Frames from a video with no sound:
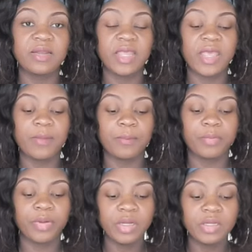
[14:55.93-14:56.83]
the Cape
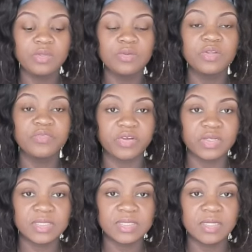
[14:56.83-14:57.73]
Breton
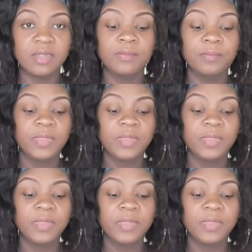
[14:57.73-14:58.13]
University